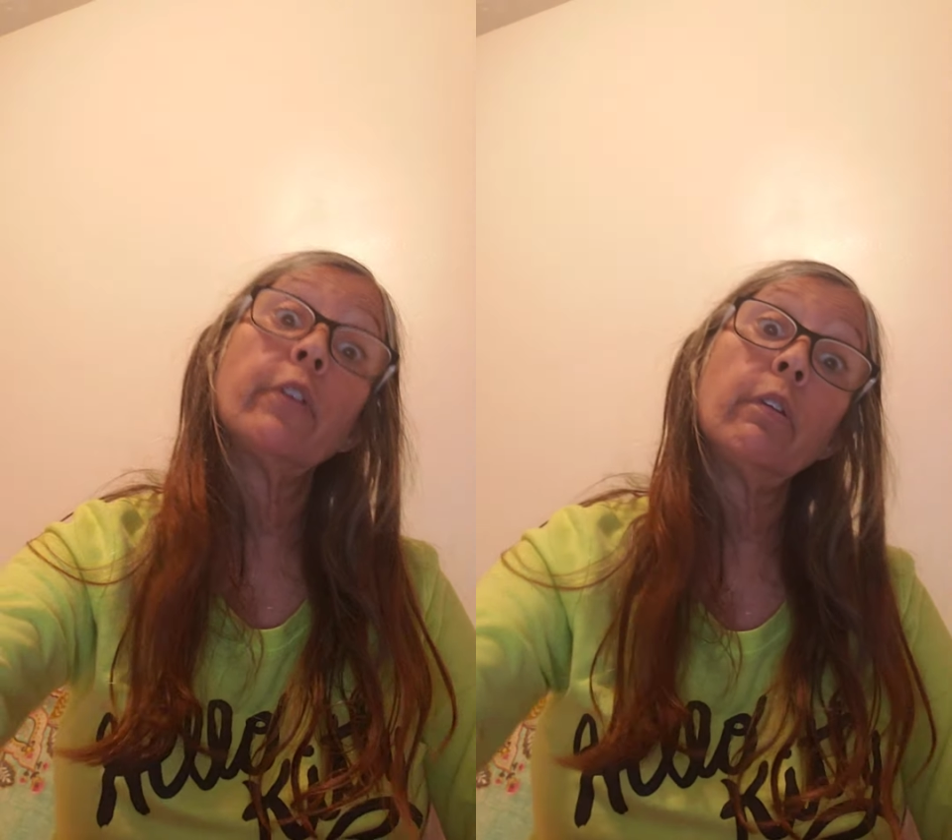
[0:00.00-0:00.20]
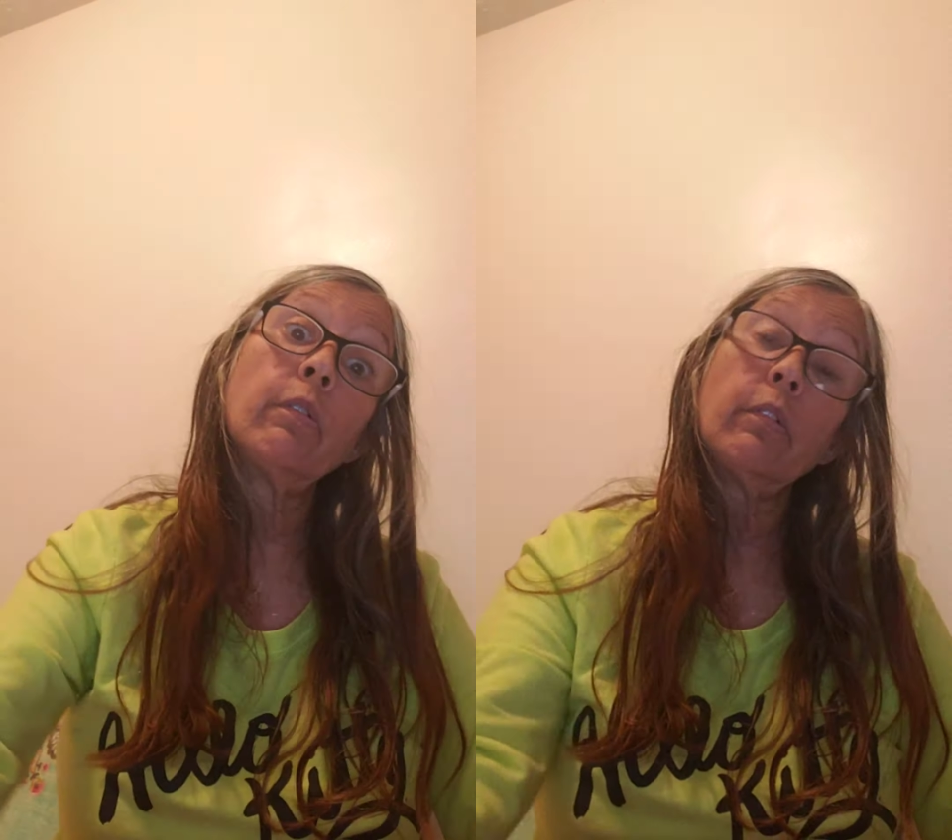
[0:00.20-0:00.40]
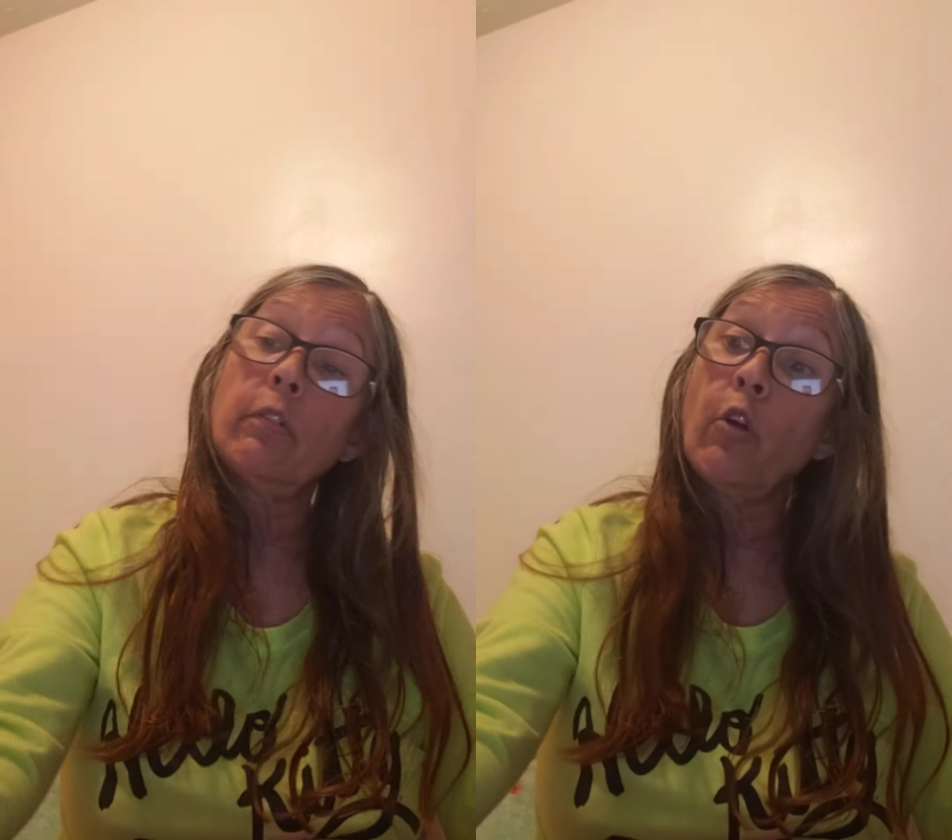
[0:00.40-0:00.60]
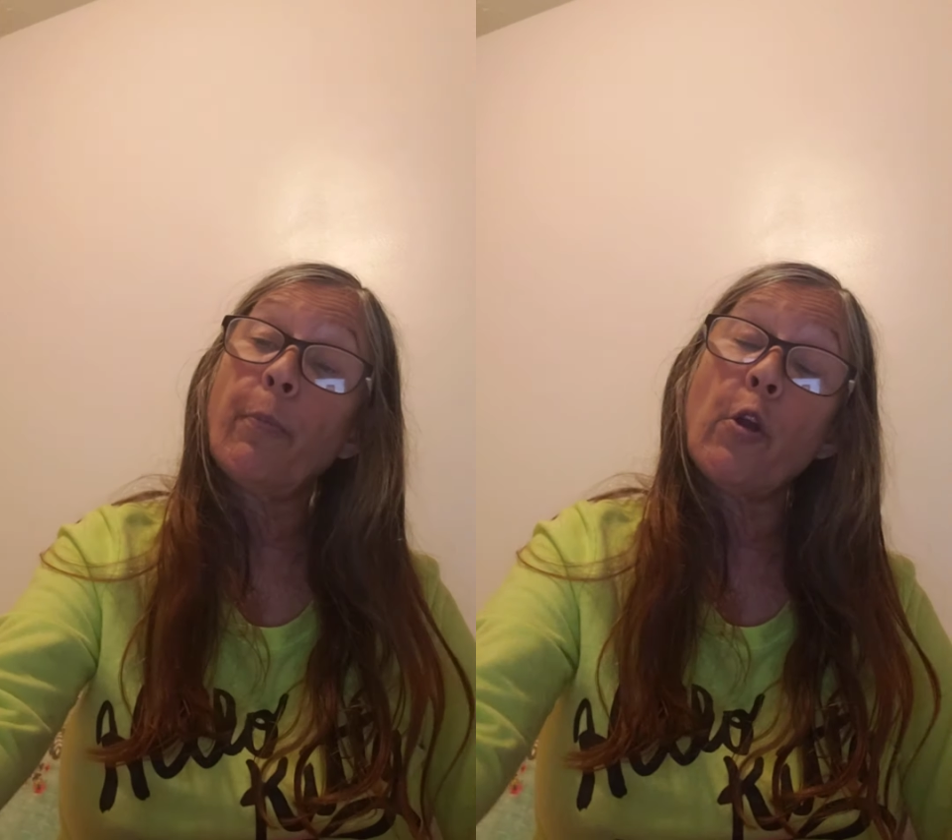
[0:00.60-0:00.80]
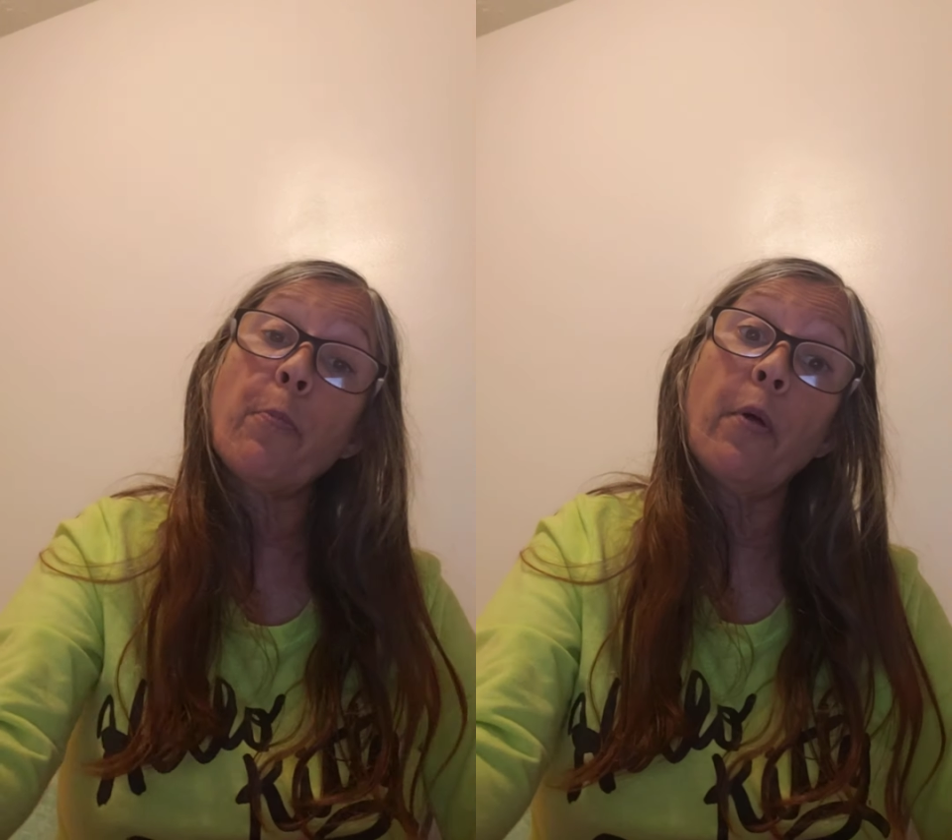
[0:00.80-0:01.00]
or, or
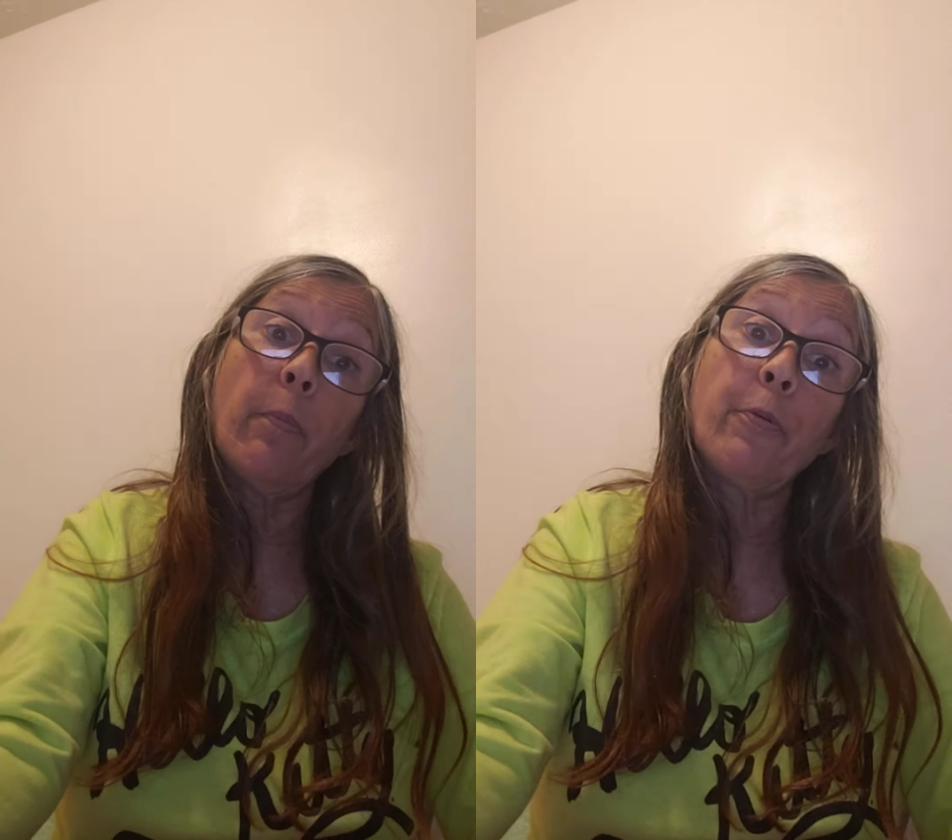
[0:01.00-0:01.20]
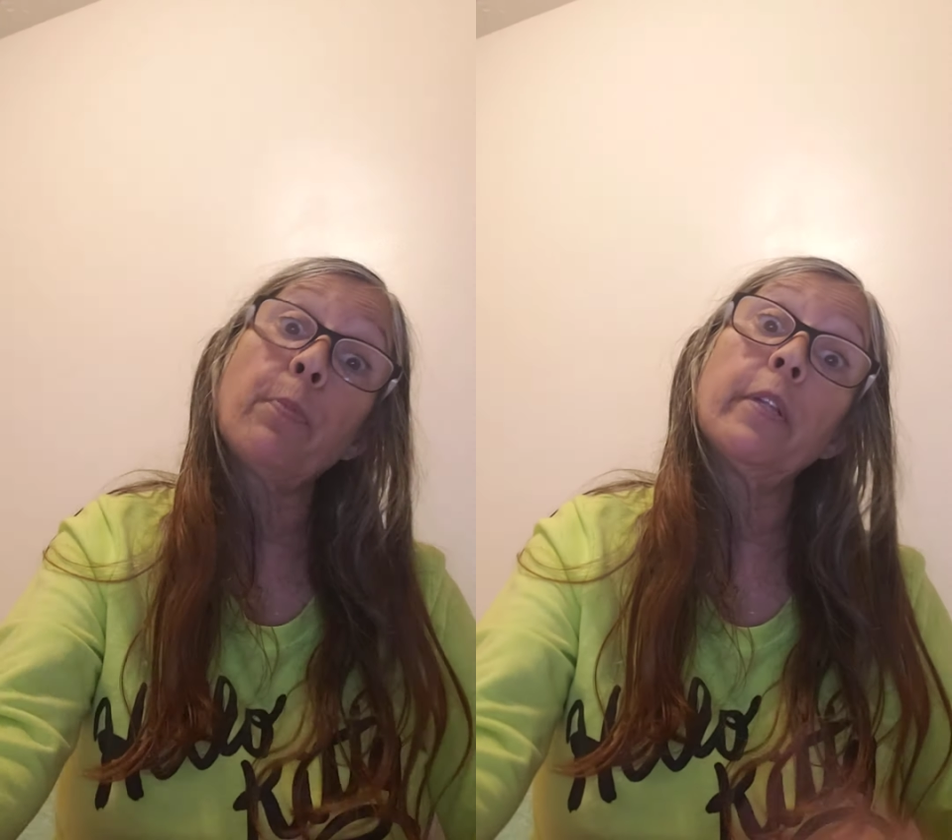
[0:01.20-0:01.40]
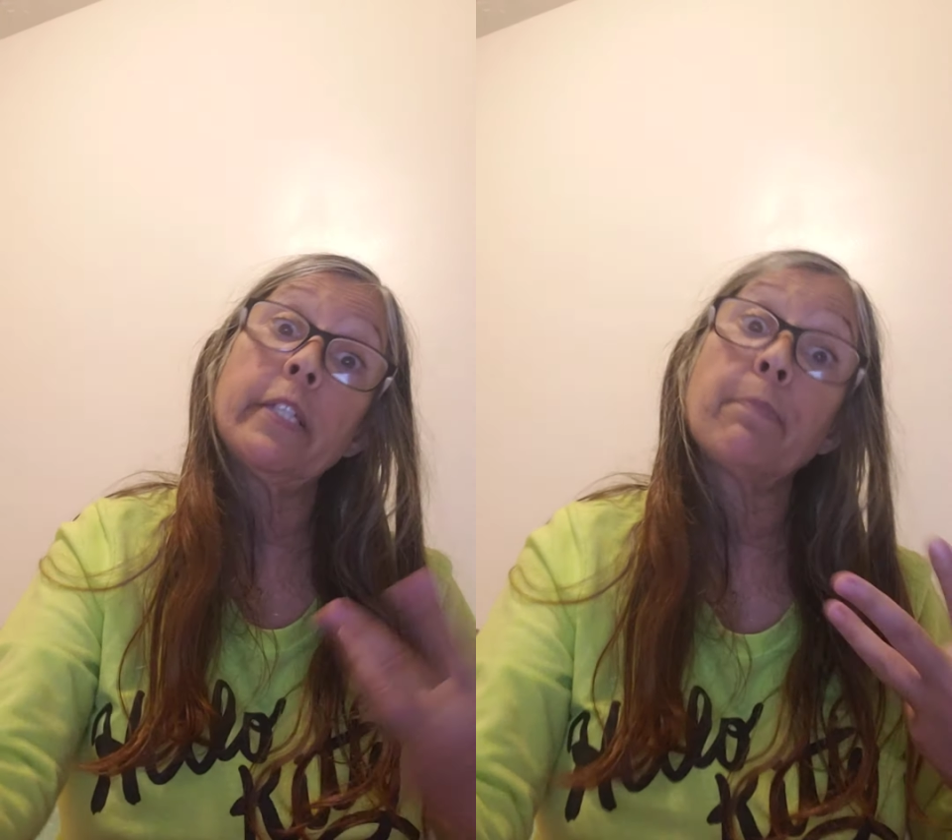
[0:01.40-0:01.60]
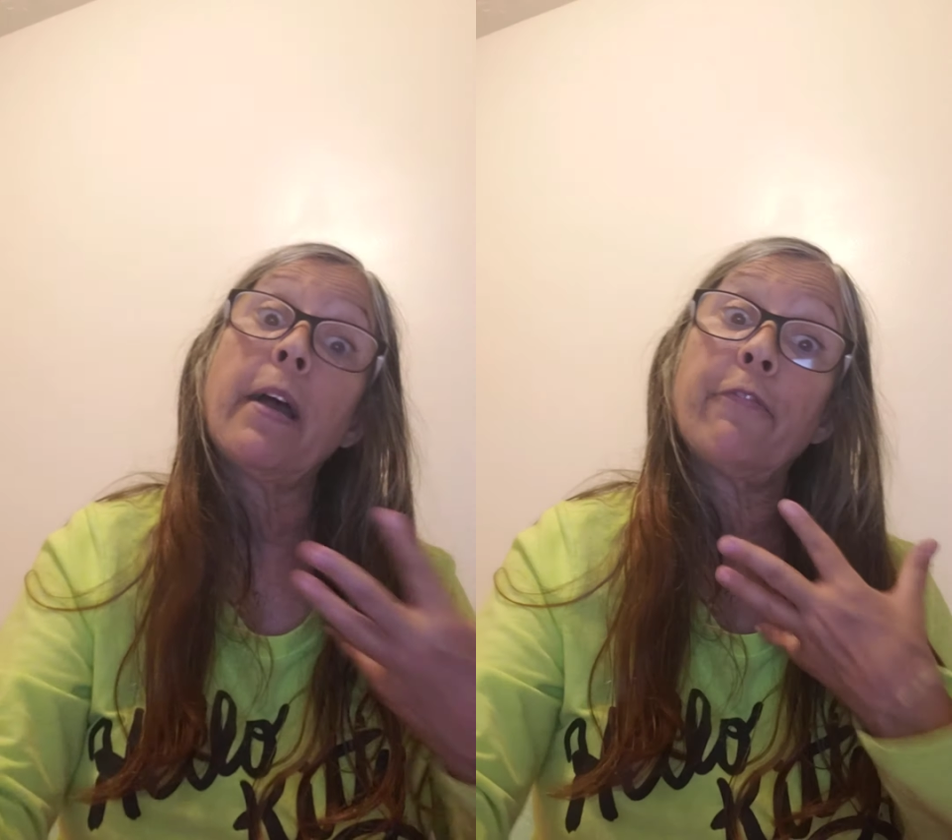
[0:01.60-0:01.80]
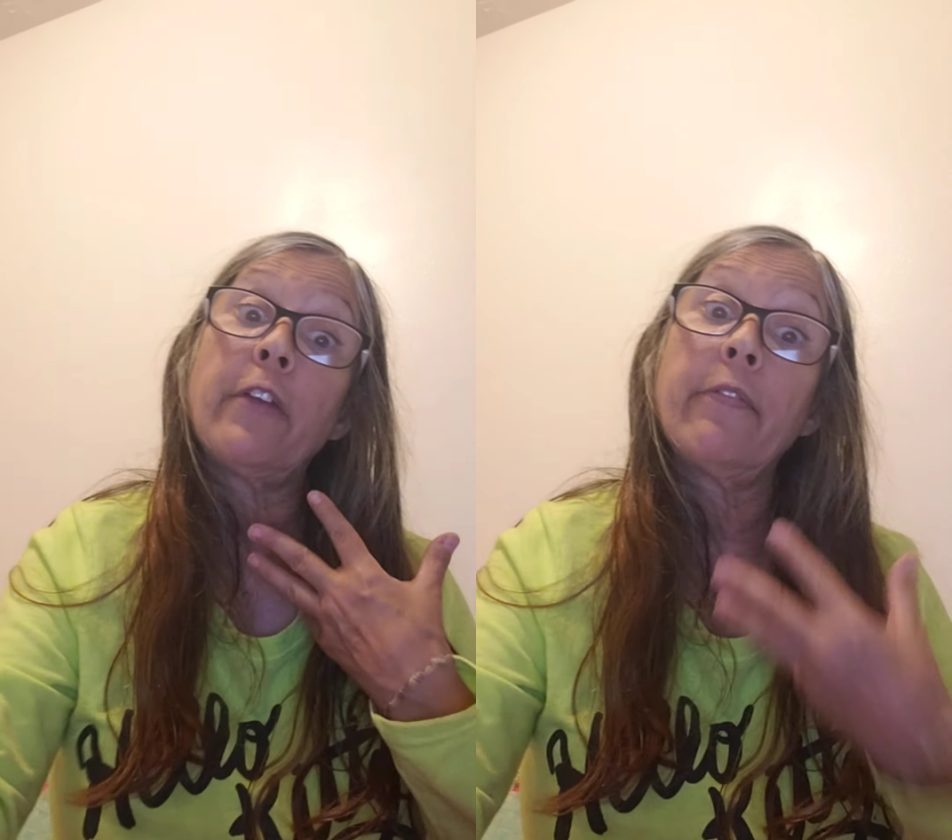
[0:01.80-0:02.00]
purple. Purple is
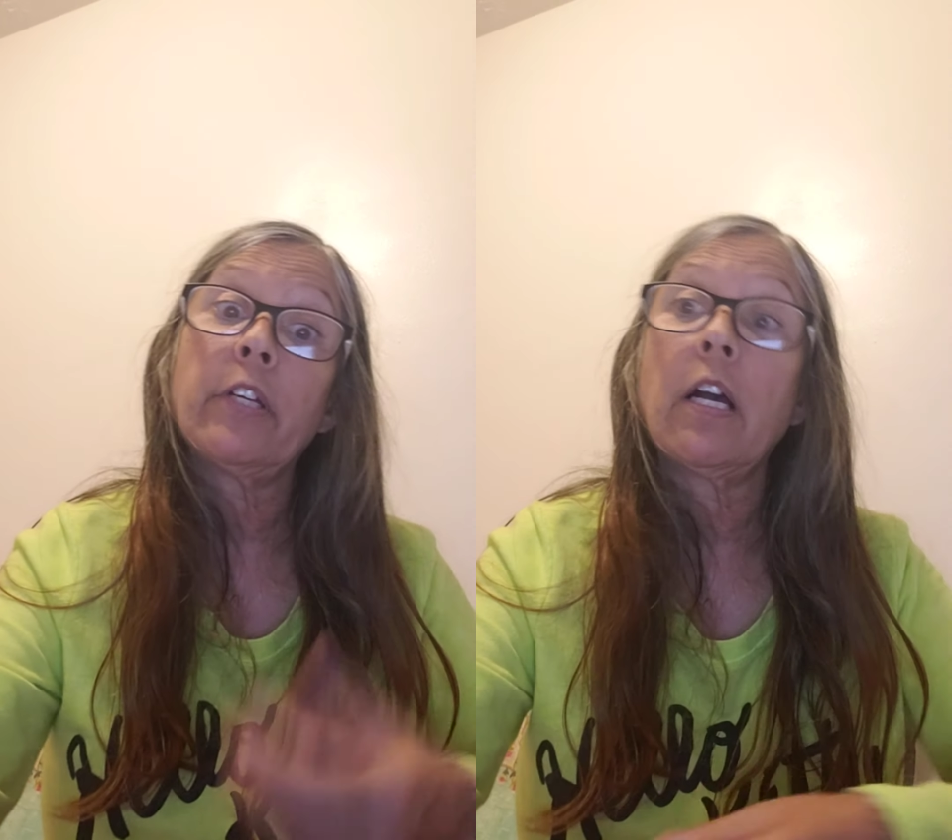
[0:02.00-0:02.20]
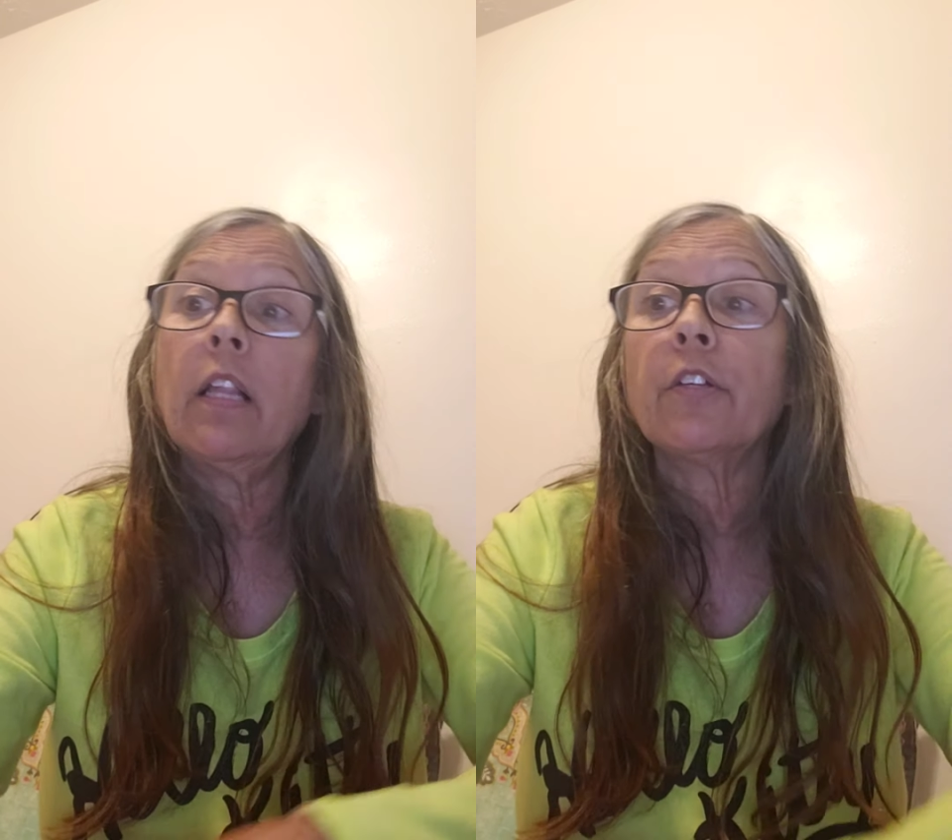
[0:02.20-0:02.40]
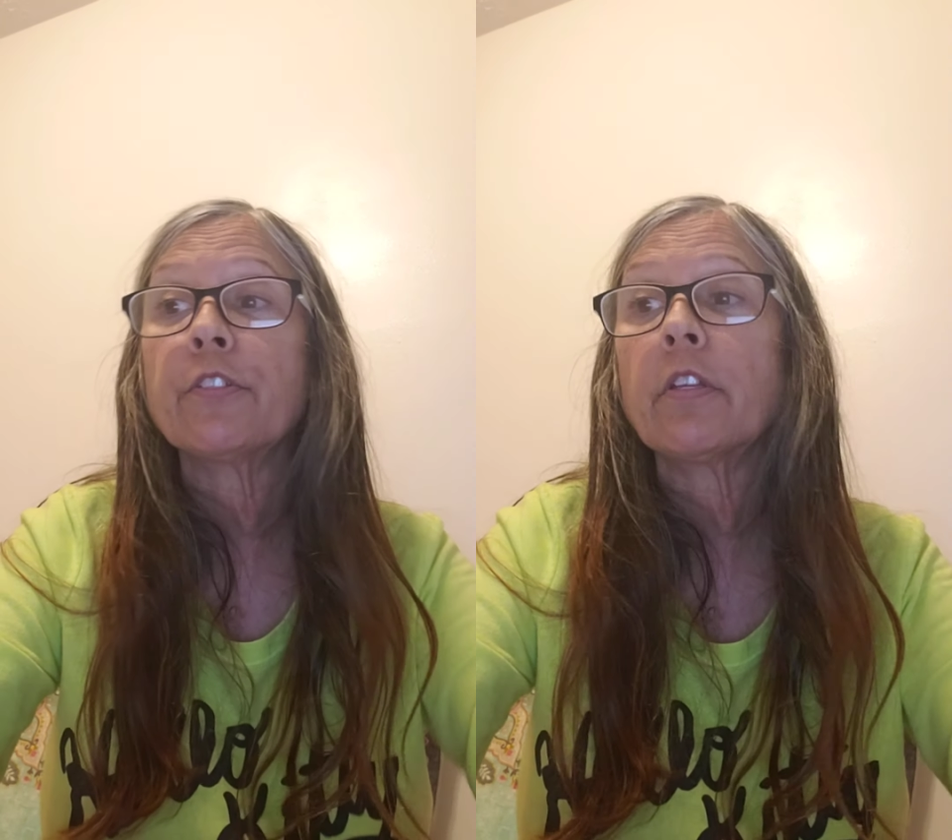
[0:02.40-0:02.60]
my favorite color,